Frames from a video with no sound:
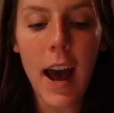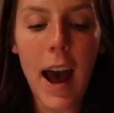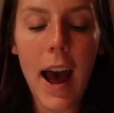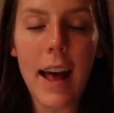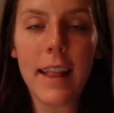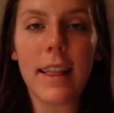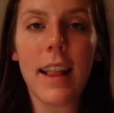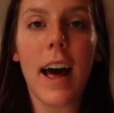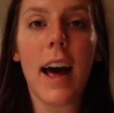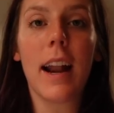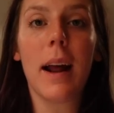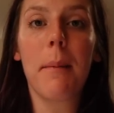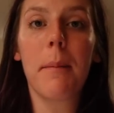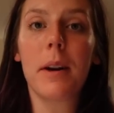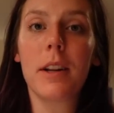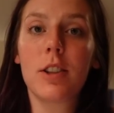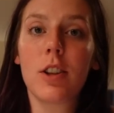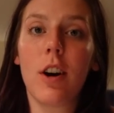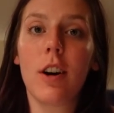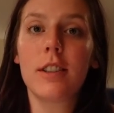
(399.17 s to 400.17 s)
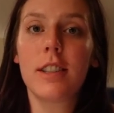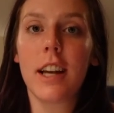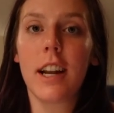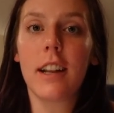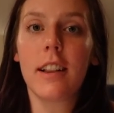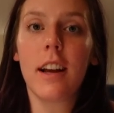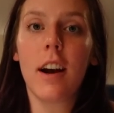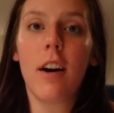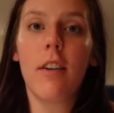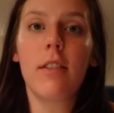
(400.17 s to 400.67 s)
And then I'm gonna toss that
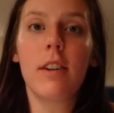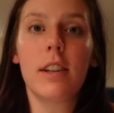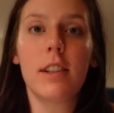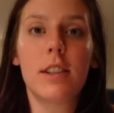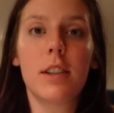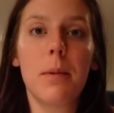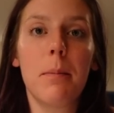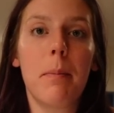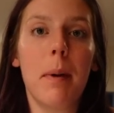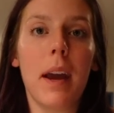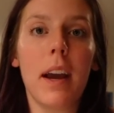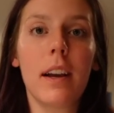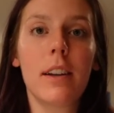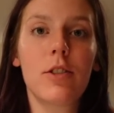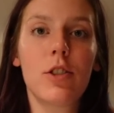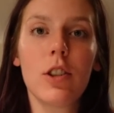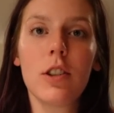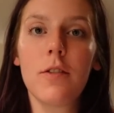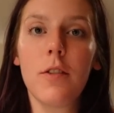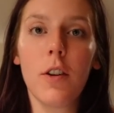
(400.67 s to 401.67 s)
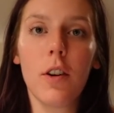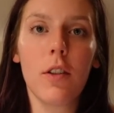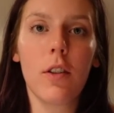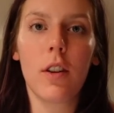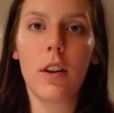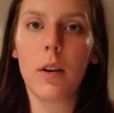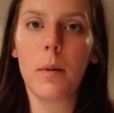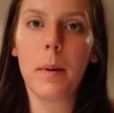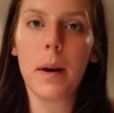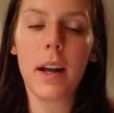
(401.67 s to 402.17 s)
in the oven to bake just for a
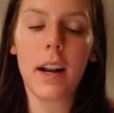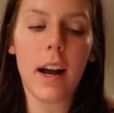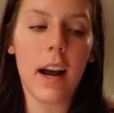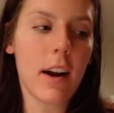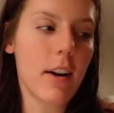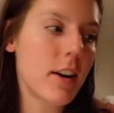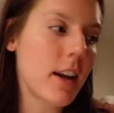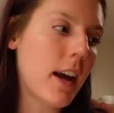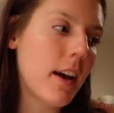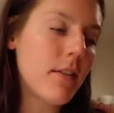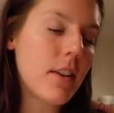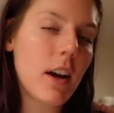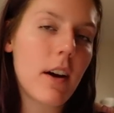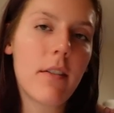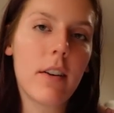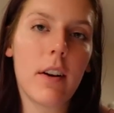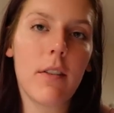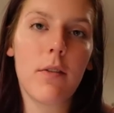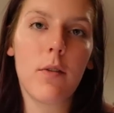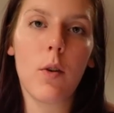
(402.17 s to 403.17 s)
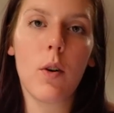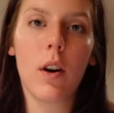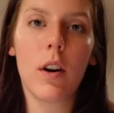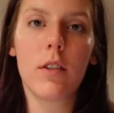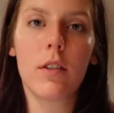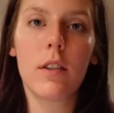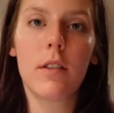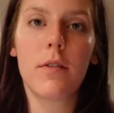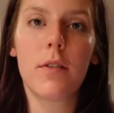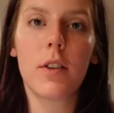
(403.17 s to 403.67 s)
little bit. I already have the oven at
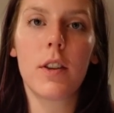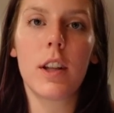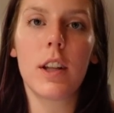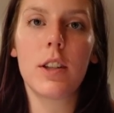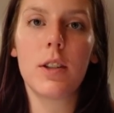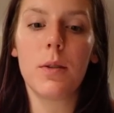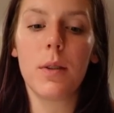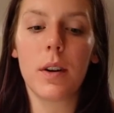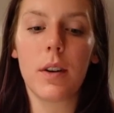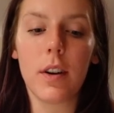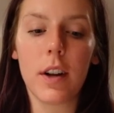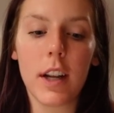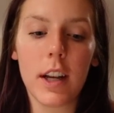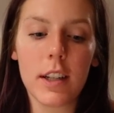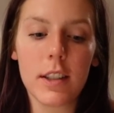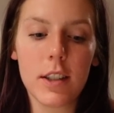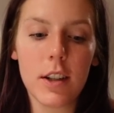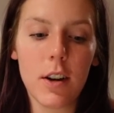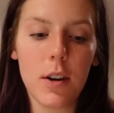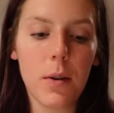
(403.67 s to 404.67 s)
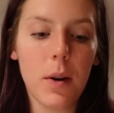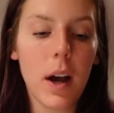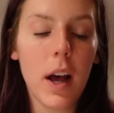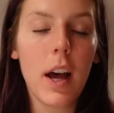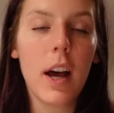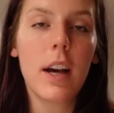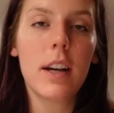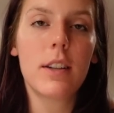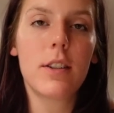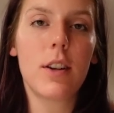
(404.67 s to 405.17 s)
400 for the two ingredient dough,
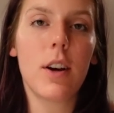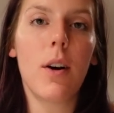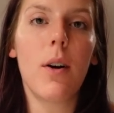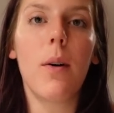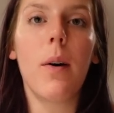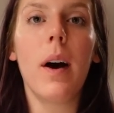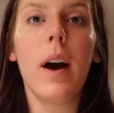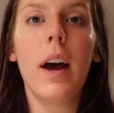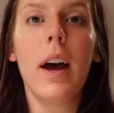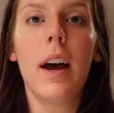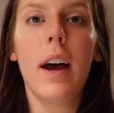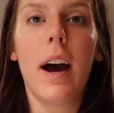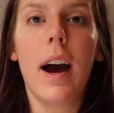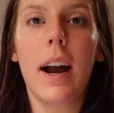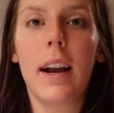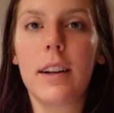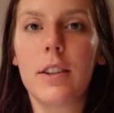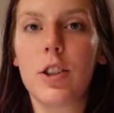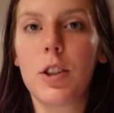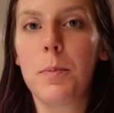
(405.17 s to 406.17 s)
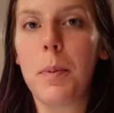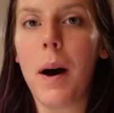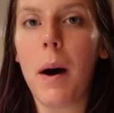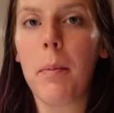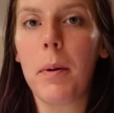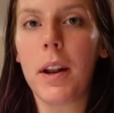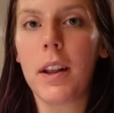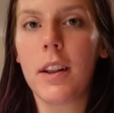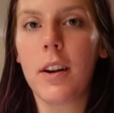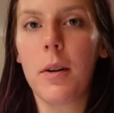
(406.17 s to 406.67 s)
so I can just
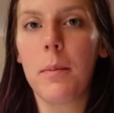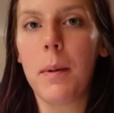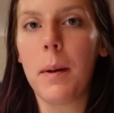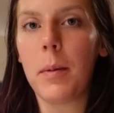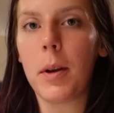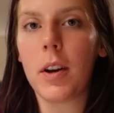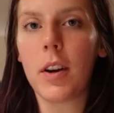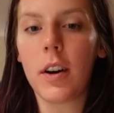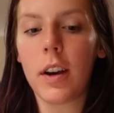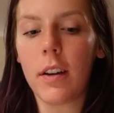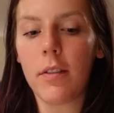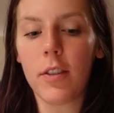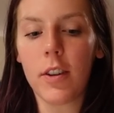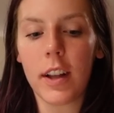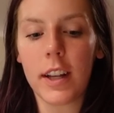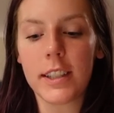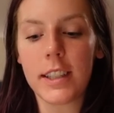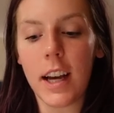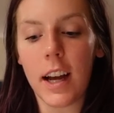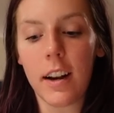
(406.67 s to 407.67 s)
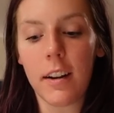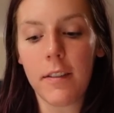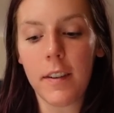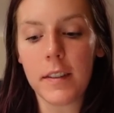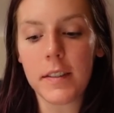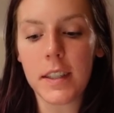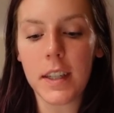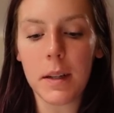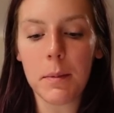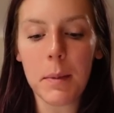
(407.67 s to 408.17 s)
pop it in there and maybe cook it for like 10 to
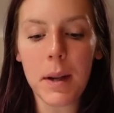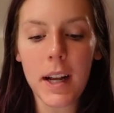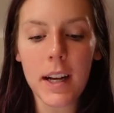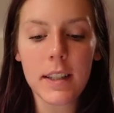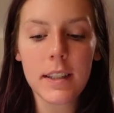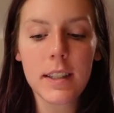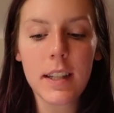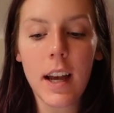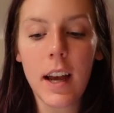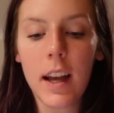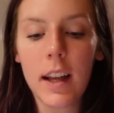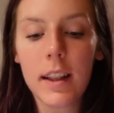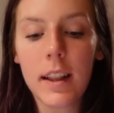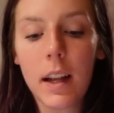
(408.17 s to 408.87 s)
15 minutes.